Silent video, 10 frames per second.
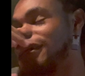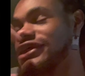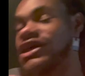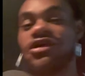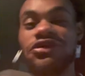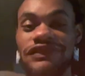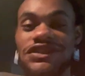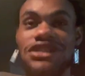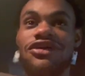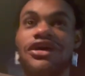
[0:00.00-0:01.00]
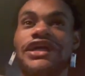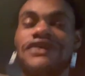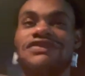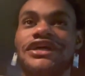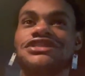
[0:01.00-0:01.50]
Goku and Vegeta are in
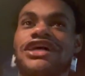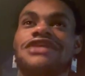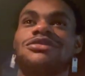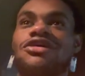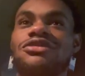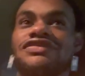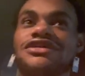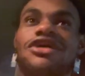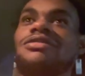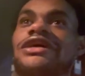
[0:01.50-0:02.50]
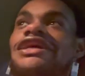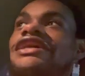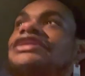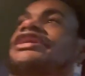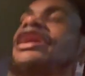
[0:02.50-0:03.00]
a fucking Dragon Ball movie. Oh my
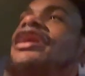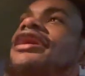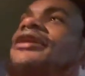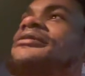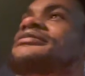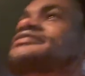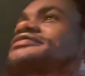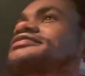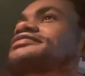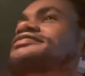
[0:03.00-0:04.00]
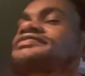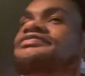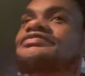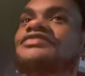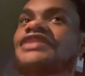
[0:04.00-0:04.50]
god. Um,
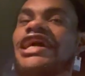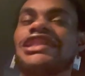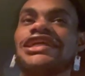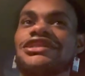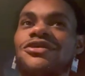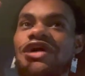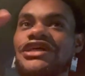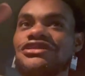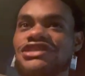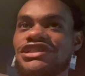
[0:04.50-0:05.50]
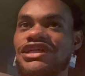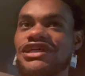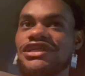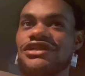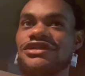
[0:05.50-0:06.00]
and then the way you
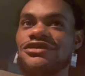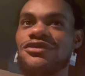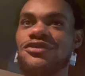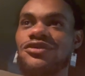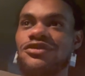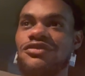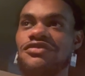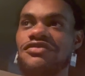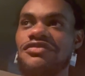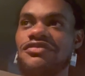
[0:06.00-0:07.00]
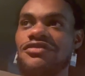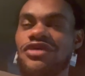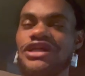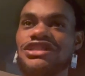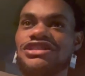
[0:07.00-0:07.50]
see
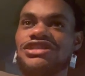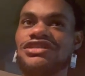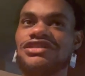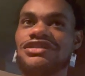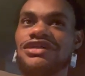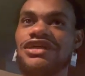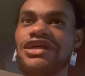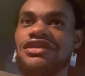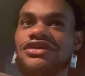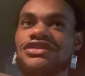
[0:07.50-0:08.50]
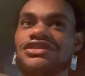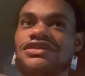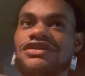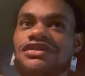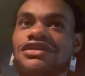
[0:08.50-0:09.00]
Whis looks
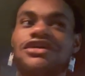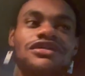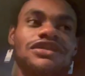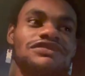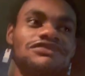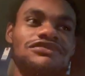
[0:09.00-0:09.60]
literally.